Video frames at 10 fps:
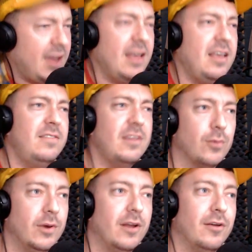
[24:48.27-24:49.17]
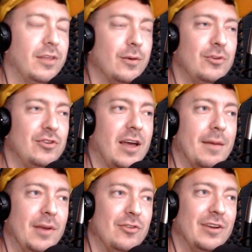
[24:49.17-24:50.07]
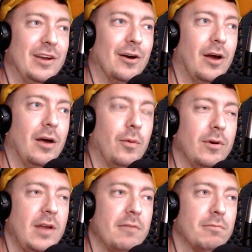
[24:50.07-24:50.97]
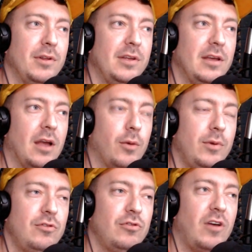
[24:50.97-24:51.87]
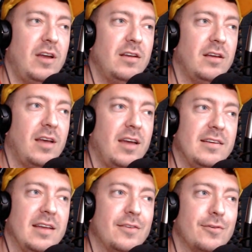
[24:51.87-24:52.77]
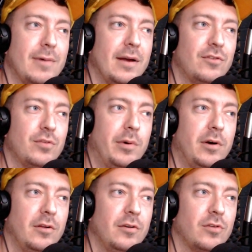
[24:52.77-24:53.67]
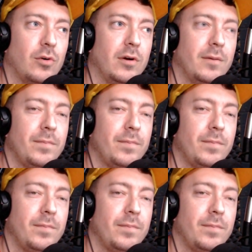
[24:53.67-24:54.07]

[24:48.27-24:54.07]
And I guess that's one other thing we should kind of mention here. We're not really, are we trying to kind of dance around spoilers or?